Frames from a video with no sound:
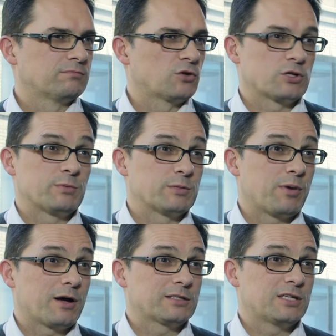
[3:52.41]
Christmas
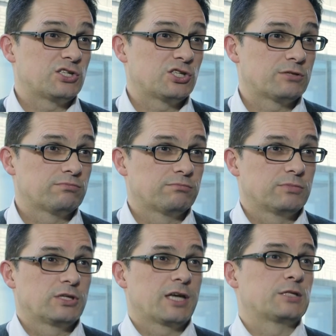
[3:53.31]
parties,
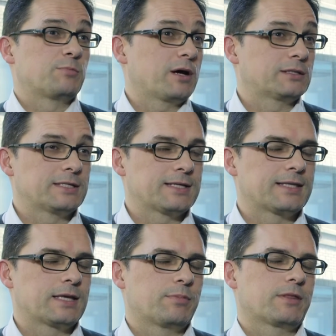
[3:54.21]
kids parties,
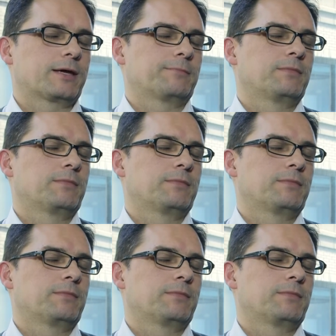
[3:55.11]
that type of thing.